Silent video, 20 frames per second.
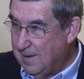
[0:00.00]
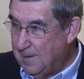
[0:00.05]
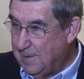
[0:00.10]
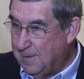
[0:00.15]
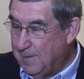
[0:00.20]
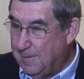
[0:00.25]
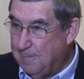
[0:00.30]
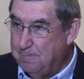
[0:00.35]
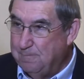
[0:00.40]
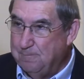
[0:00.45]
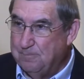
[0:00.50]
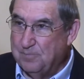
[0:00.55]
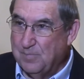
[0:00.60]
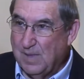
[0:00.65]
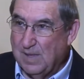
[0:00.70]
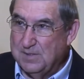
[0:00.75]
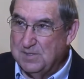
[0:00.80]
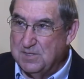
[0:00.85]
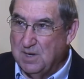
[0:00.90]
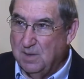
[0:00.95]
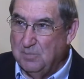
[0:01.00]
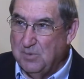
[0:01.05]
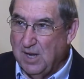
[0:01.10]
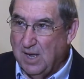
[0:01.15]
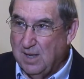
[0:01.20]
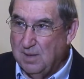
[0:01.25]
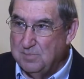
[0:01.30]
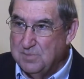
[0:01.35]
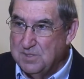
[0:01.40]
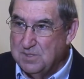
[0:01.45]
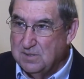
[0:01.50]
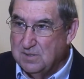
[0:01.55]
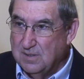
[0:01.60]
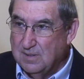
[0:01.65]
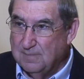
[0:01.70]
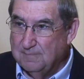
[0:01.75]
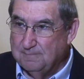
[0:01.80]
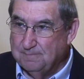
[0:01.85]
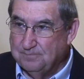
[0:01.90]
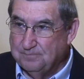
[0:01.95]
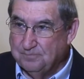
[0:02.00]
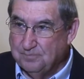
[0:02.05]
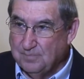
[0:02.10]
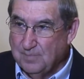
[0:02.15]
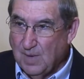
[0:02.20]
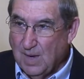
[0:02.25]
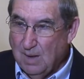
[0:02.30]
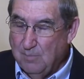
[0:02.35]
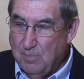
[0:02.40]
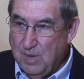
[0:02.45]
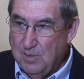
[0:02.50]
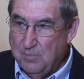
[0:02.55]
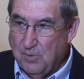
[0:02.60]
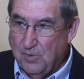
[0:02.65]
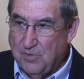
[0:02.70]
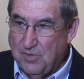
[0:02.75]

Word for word: Um, sometimes people